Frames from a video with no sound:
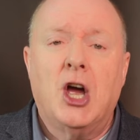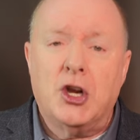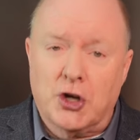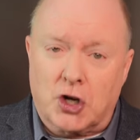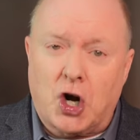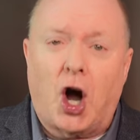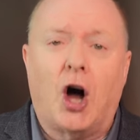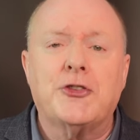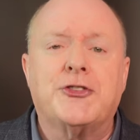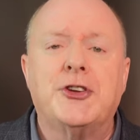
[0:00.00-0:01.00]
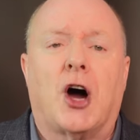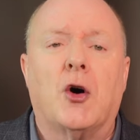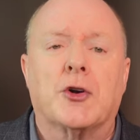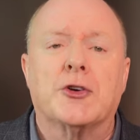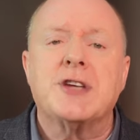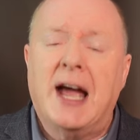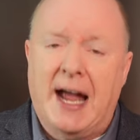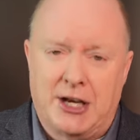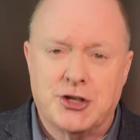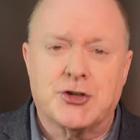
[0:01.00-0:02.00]
your calls to donors,
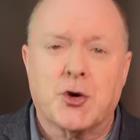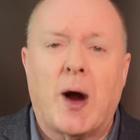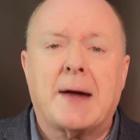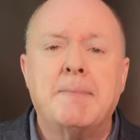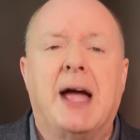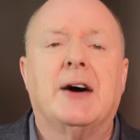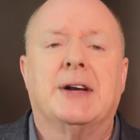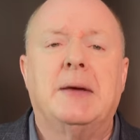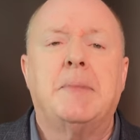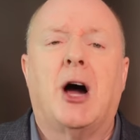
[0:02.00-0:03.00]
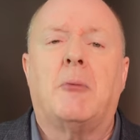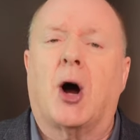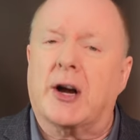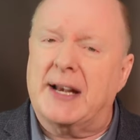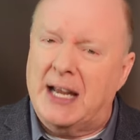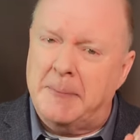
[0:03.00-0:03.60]
and your direct mail and email marketing.